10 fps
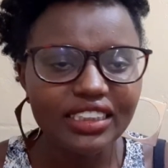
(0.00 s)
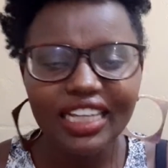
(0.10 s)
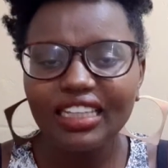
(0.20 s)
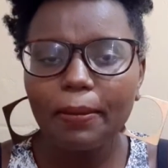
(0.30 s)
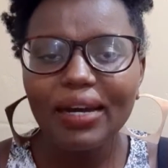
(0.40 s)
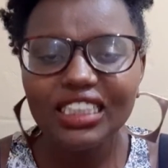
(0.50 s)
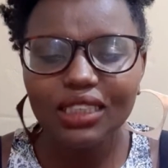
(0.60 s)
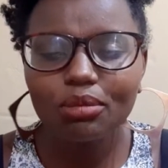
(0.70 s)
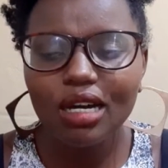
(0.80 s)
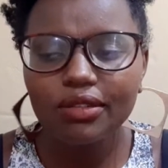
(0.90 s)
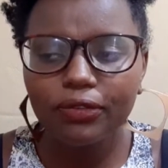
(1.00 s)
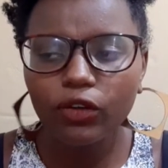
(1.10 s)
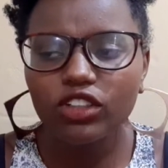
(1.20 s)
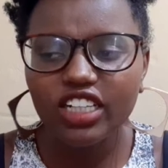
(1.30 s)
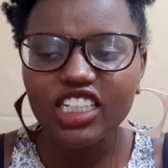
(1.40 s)
And the maximum
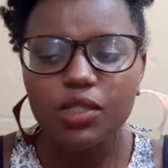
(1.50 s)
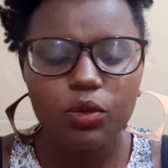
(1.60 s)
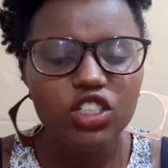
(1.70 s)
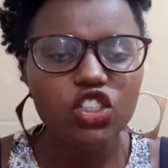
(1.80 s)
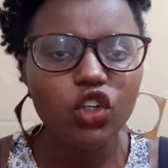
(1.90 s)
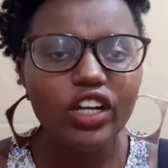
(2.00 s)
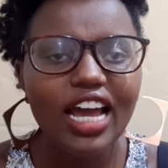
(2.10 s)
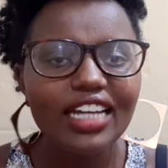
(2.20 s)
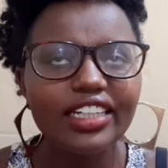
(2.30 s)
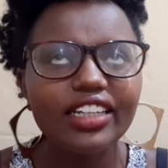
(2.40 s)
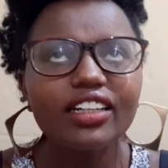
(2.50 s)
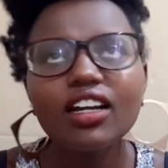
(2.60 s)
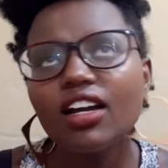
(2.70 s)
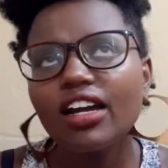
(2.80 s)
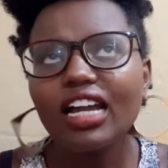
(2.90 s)
for transportation,
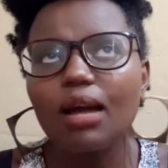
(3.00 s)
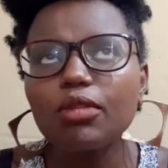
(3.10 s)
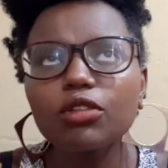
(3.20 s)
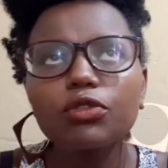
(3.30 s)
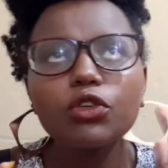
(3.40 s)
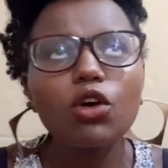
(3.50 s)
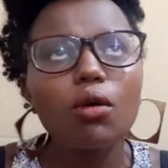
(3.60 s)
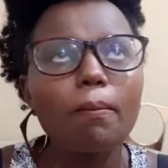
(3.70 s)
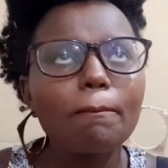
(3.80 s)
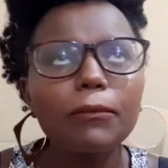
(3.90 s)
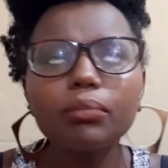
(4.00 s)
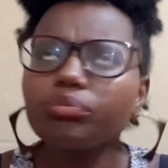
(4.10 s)
coming from